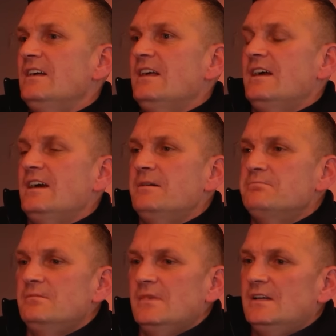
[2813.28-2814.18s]

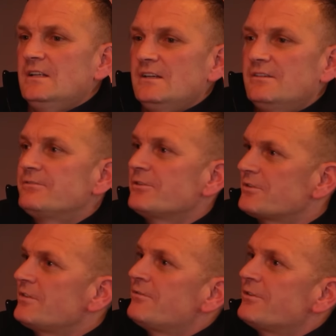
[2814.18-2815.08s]
um,
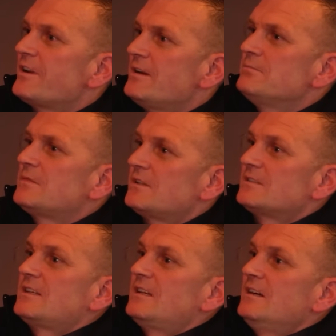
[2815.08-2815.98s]
for for them to
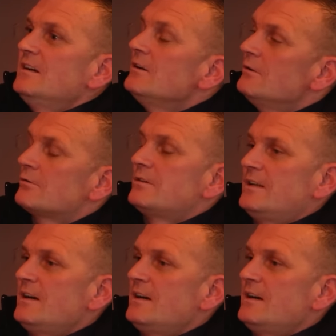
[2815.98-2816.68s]
say, look at